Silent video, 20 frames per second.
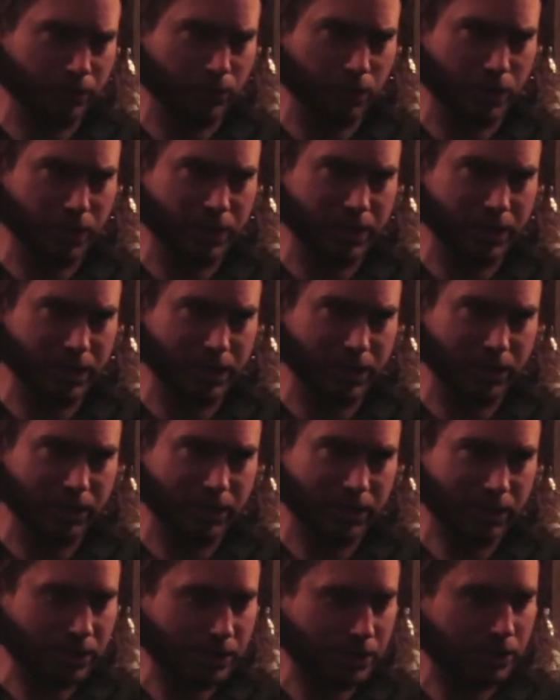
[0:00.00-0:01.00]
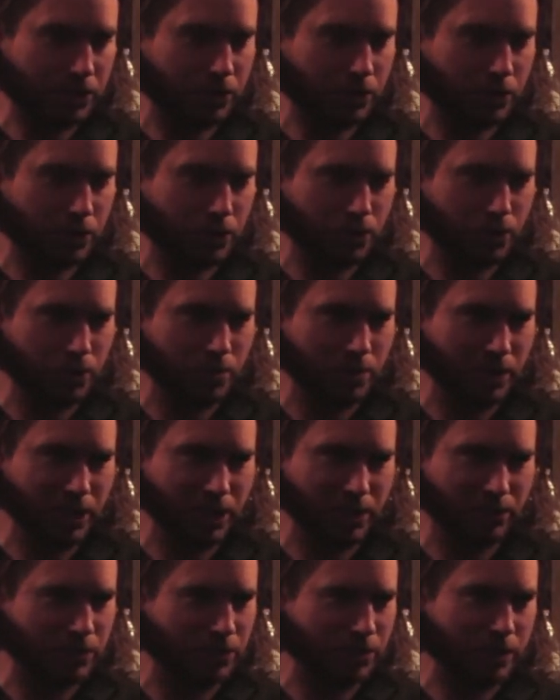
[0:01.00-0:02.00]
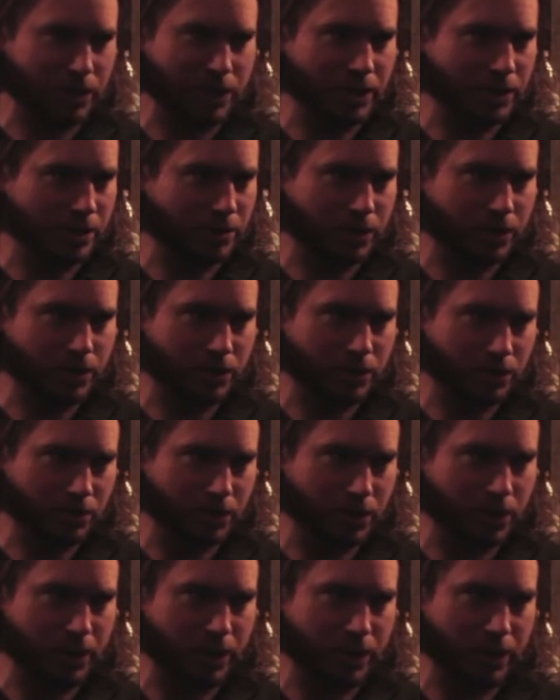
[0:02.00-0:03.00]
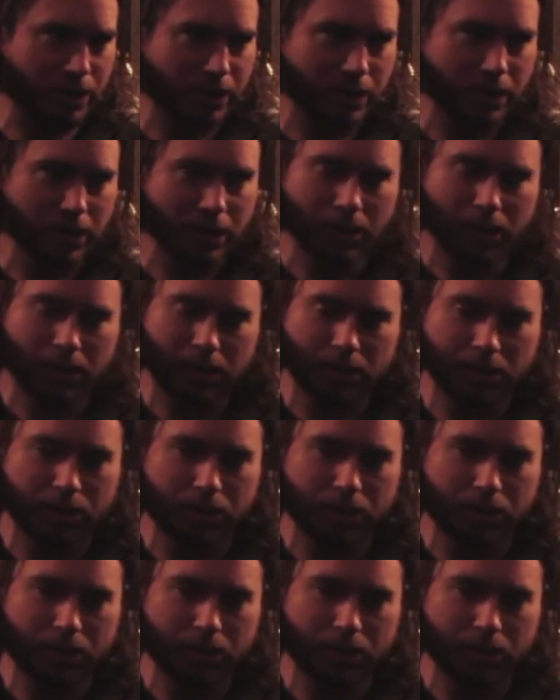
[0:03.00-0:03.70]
we did, it's like this is cool, but I have no idea what to do with it. And